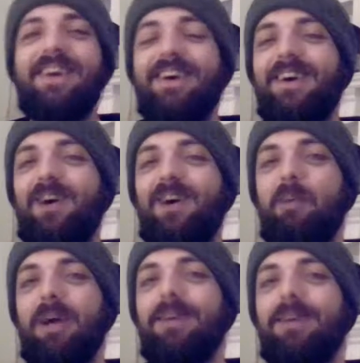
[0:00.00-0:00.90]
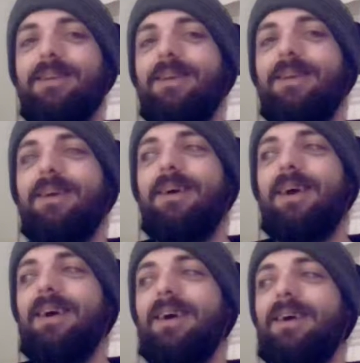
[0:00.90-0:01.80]
Oh man,
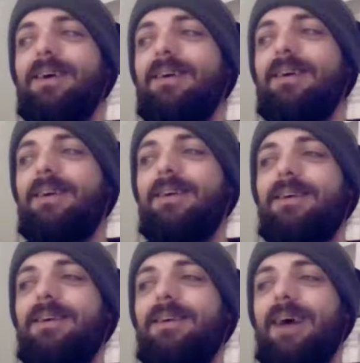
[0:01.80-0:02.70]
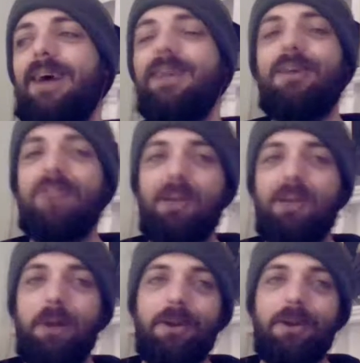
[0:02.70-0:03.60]
I love that
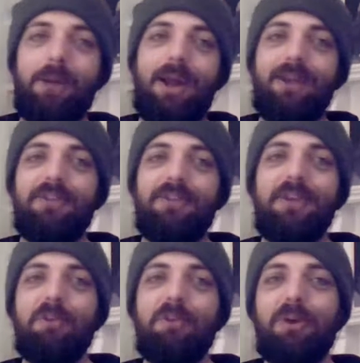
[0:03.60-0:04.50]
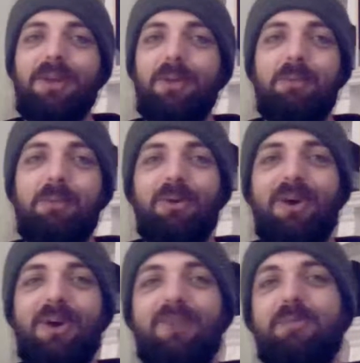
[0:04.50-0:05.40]
American Badass fantasy booking that we pulled
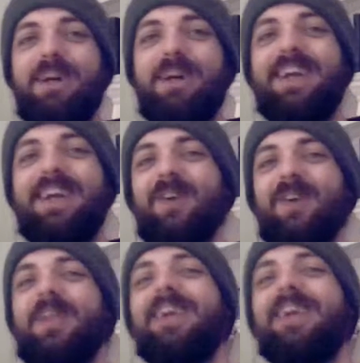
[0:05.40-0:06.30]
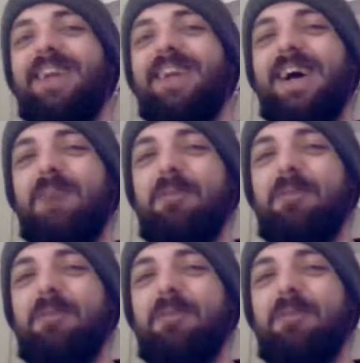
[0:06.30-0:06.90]
off, but I don't think it's gonna happen.